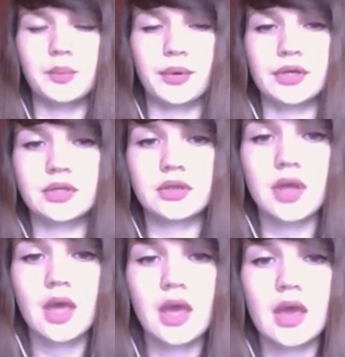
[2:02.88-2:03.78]

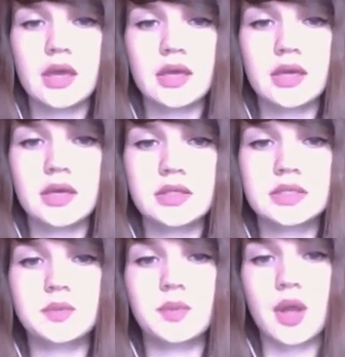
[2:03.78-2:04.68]
important.
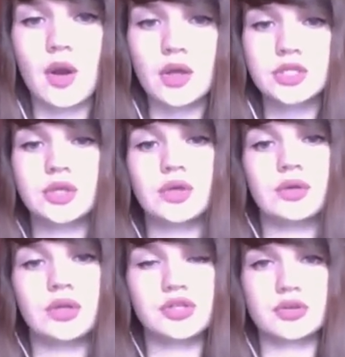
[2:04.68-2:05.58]
It's because
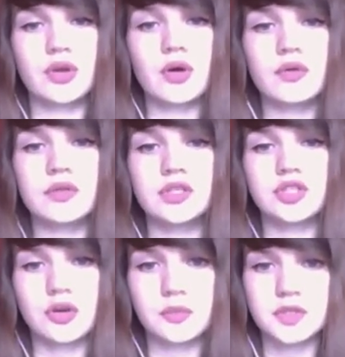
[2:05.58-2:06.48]
you need to know the
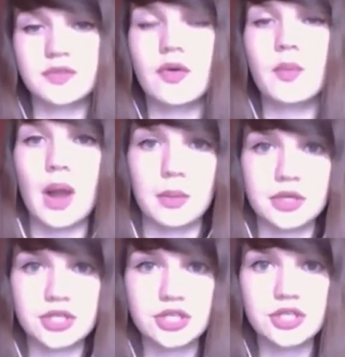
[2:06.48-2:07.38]
terms for
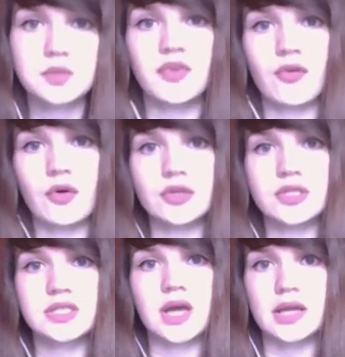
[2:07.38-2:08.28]
publishers before
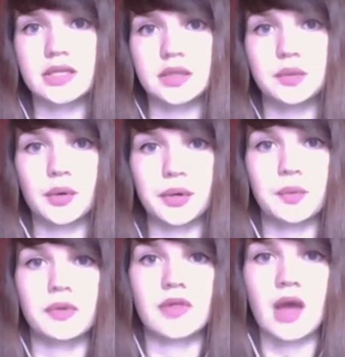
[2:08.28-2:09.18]
starting
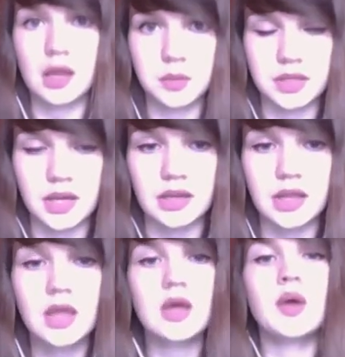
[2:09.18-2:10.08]
work with Admitad.
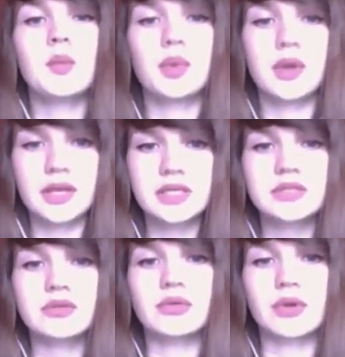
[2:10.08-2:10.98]

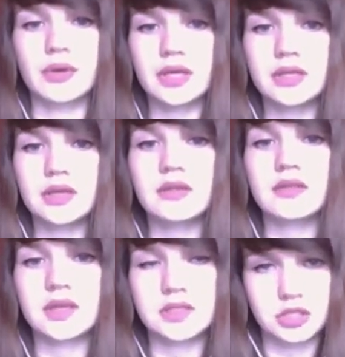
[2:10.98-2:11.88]
Please read
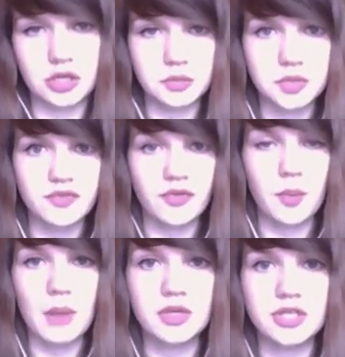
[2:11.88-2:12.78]
these terms for
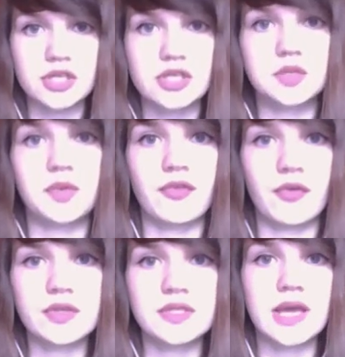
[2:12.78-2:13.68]
publishers
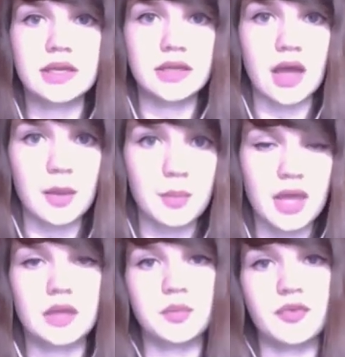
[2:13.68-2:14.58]
before signing up
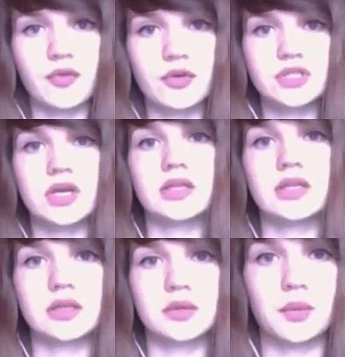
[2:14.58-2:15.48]
and before
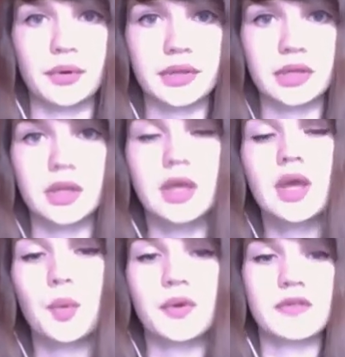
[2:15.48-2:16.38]
starting working
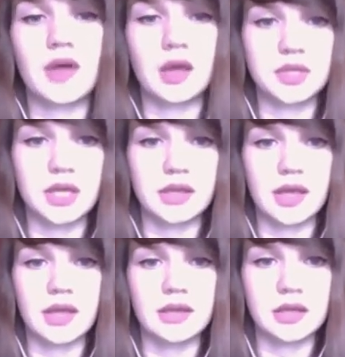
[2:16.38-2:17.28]
with Admitad
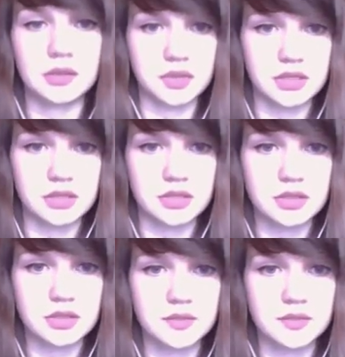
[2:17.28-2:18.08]
and advertisers.